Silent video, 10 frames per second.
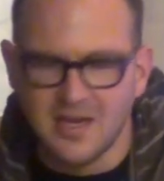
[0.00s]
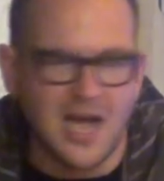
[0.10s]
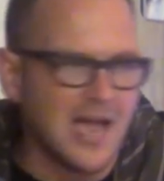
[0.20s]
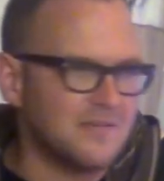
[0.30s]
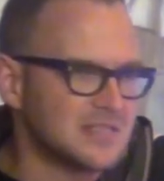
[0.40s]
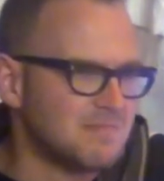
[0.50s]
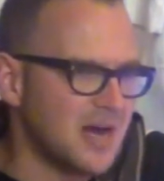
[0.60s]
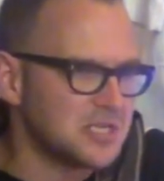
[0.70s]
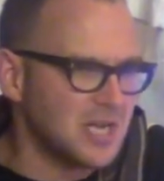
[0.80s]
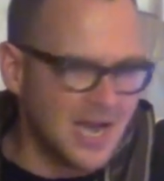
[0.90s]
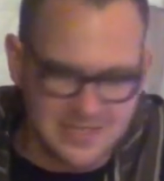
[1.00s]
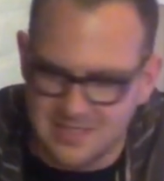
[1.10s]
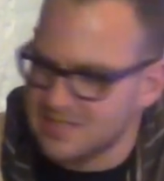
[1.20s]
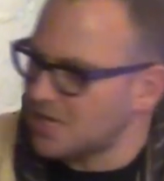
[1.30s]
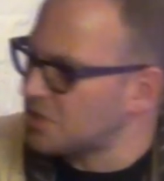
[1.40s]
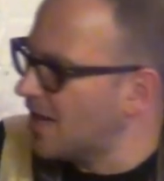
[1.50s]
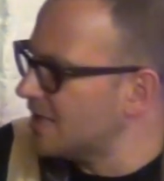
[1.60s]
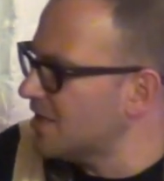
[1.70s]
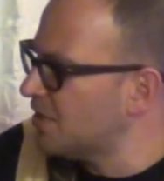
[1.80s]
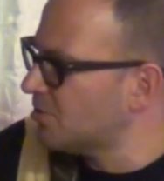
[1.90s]
I have as much existential
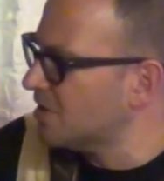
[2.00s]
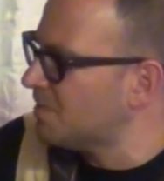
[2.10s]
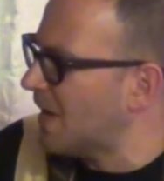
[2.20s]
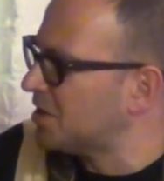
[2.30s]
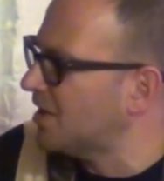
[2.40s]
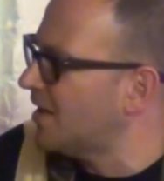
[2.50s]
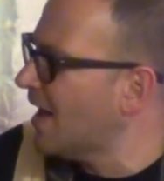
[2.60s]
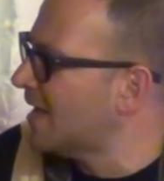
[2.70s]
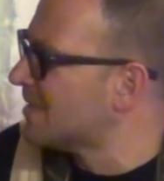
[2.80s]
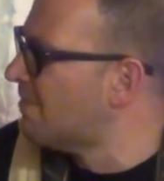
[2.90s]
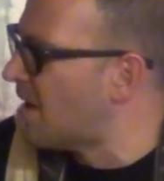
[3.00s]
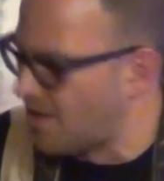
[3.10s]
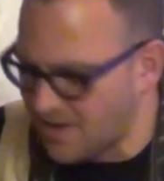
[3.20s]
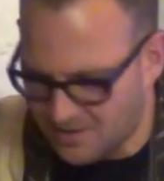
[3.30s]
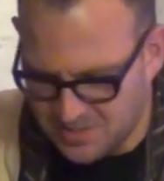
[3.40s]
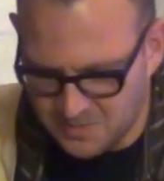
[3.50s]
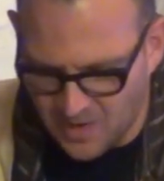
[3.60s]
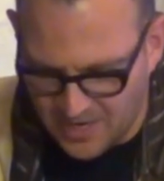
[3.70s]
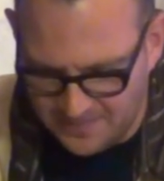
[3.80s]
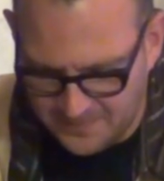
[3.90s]
introspection as a Mario
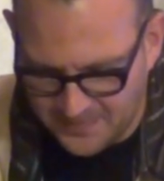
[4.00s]
sprite.